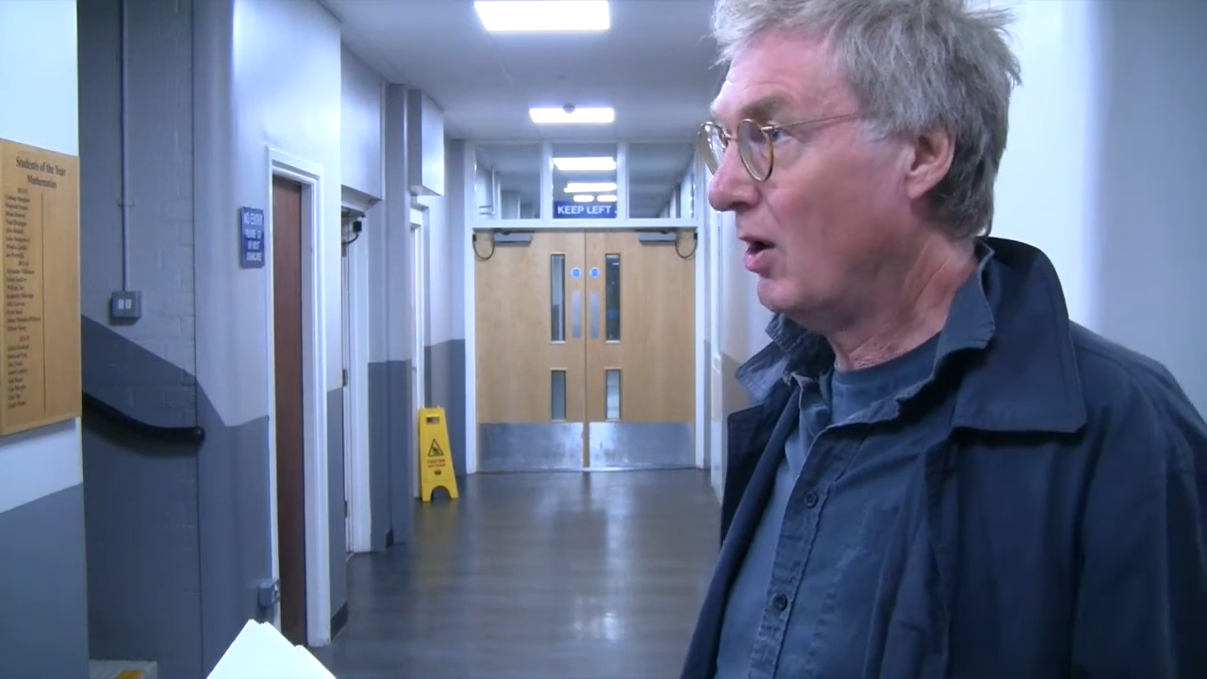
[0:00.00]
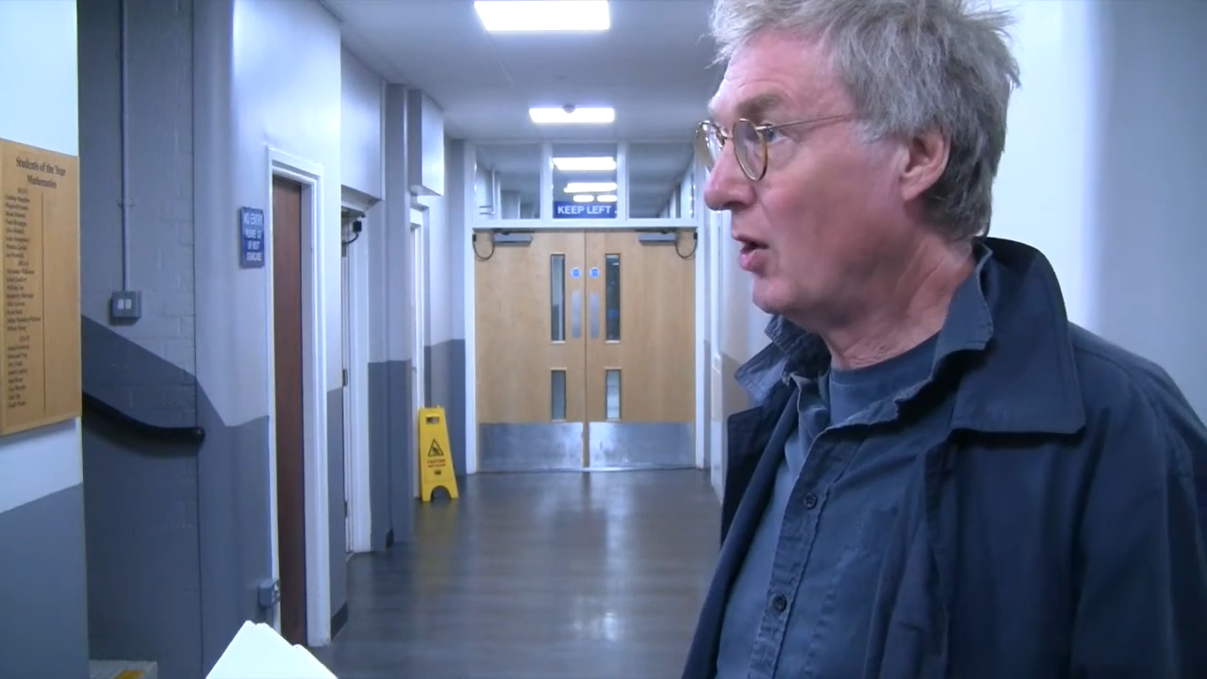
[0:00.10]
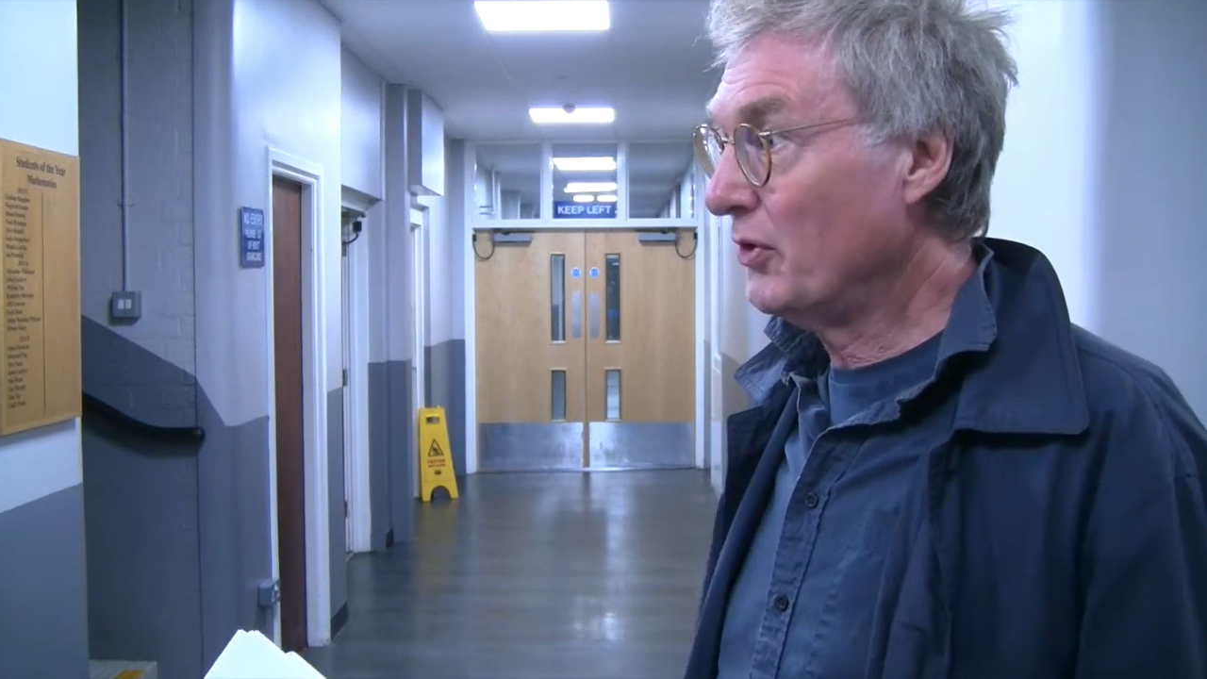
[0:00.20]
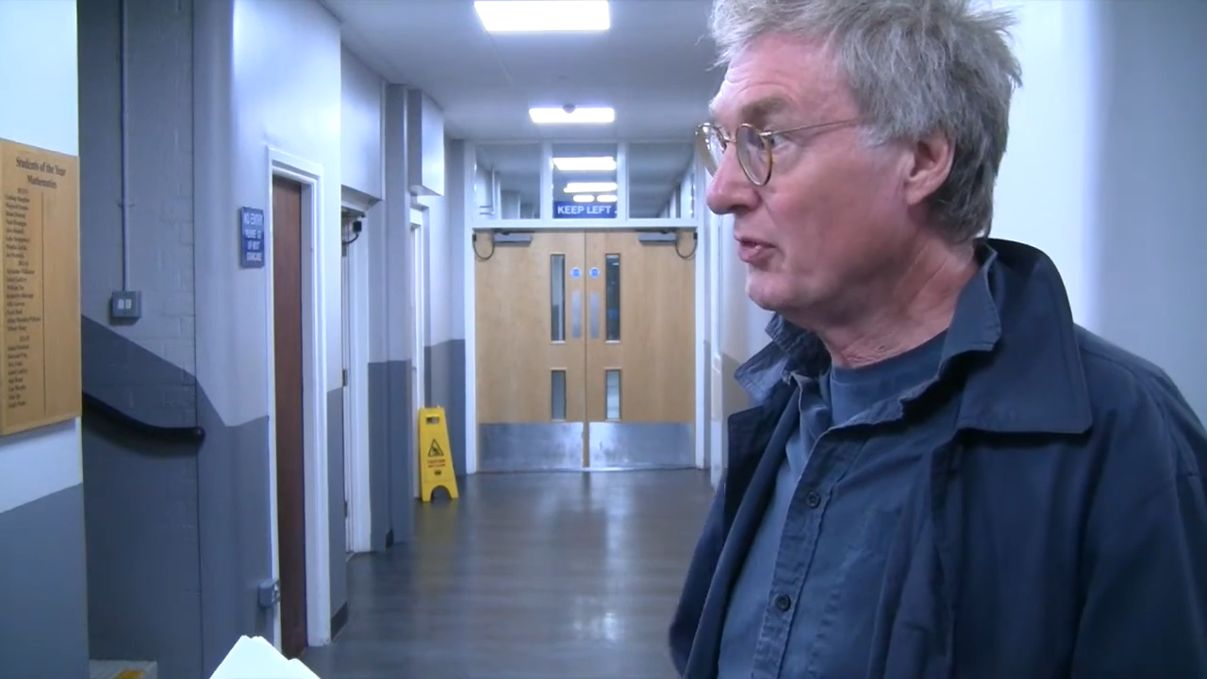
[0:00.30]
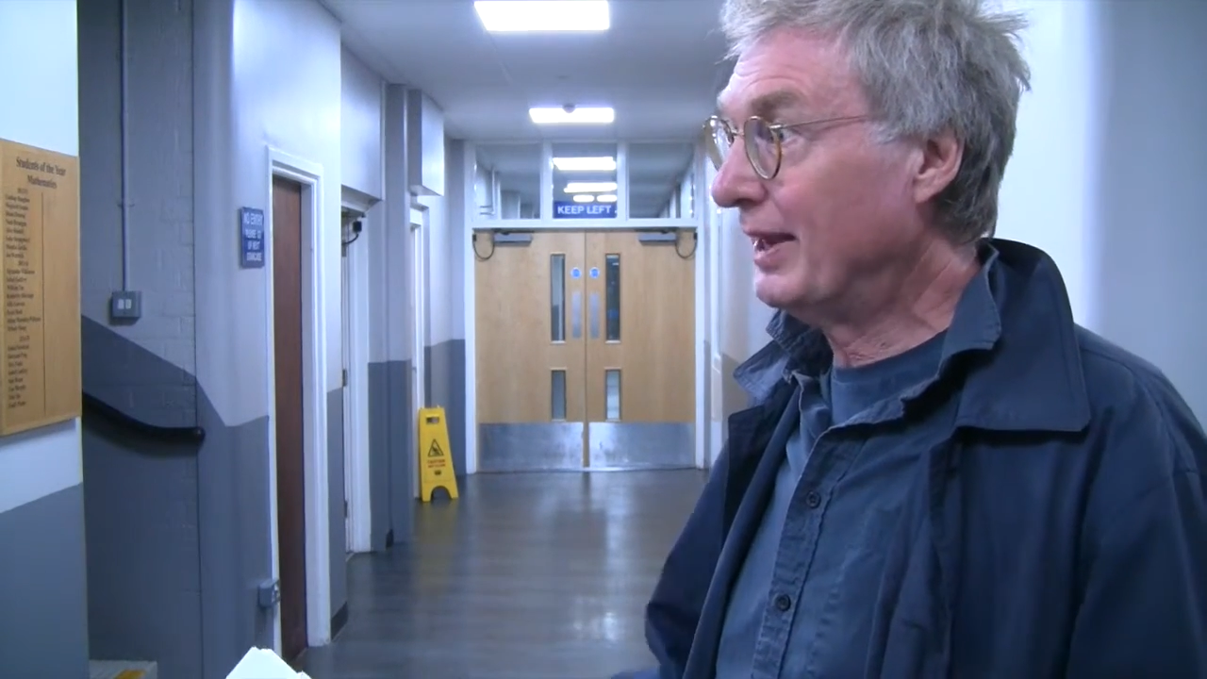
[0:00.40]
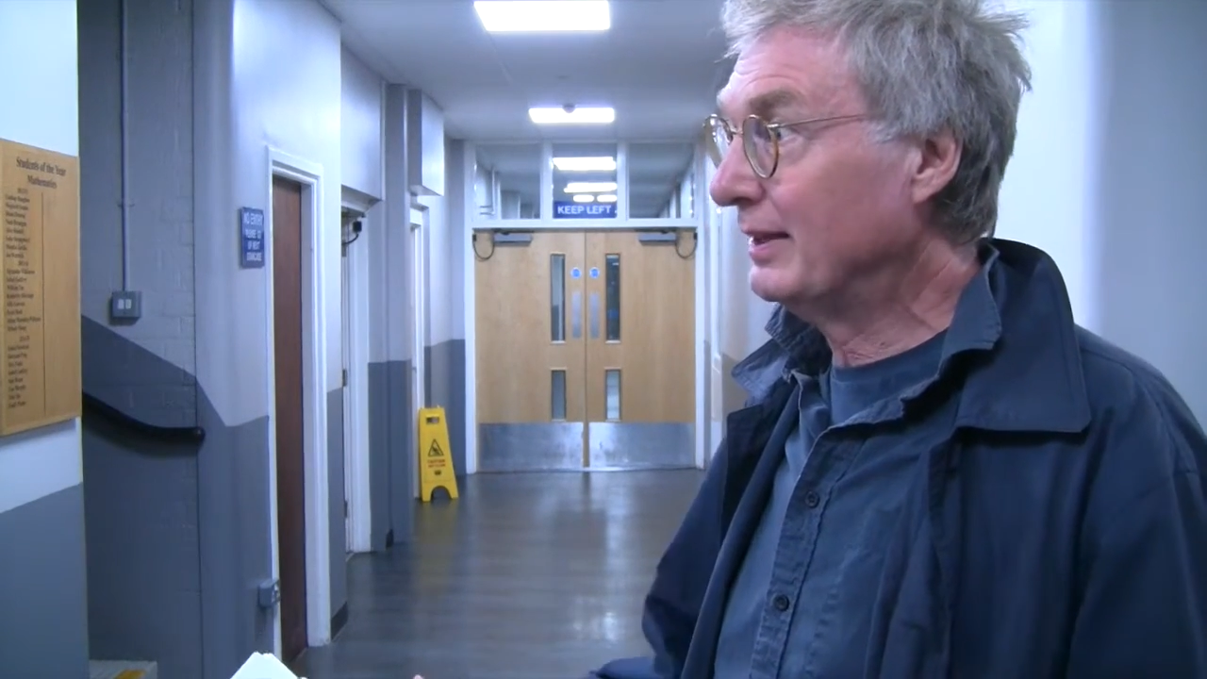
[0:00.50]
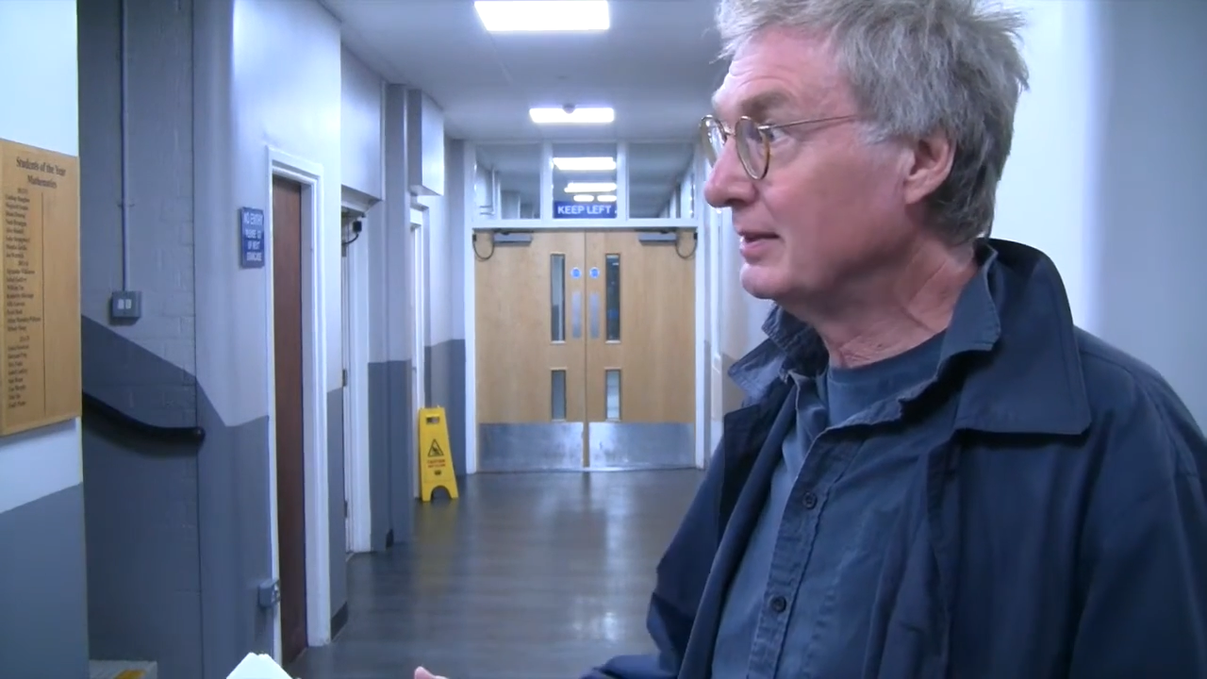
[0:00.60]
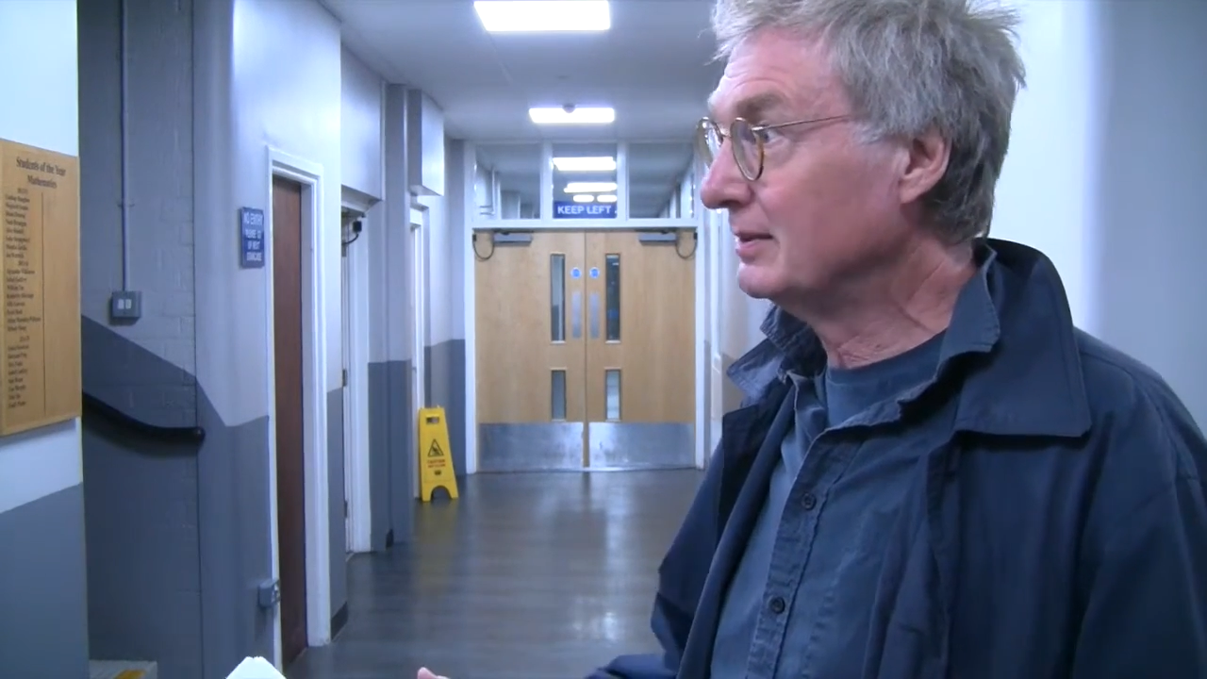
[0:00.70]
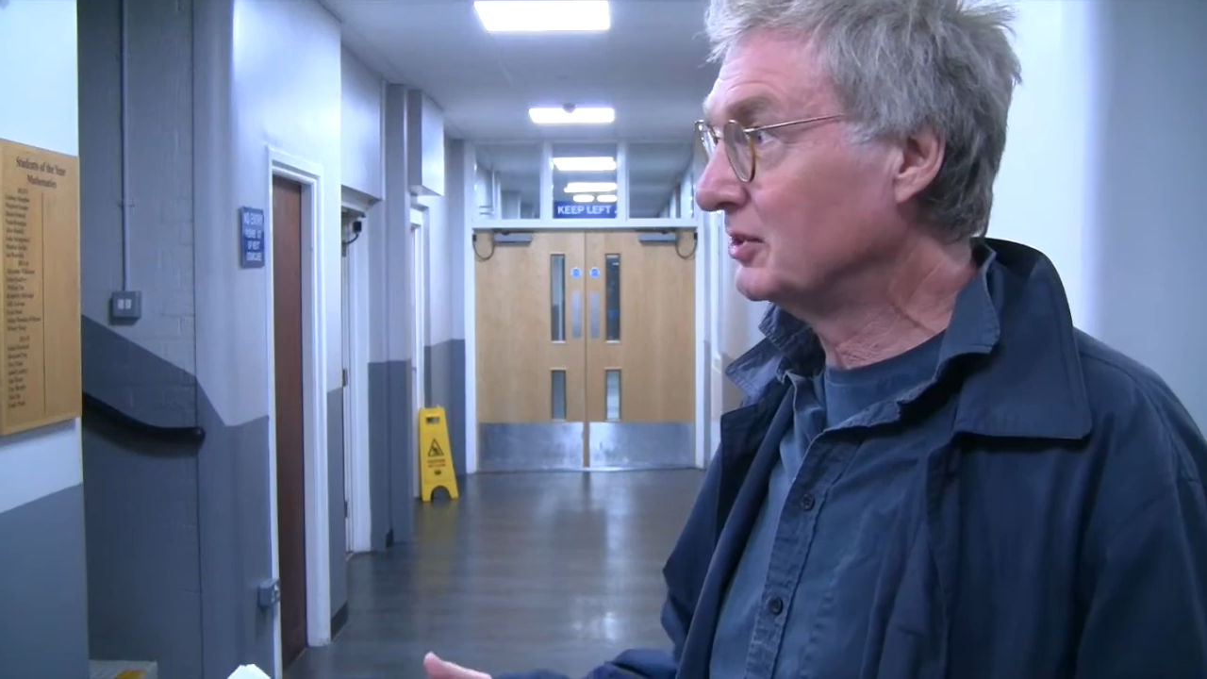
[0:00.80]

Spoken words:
other than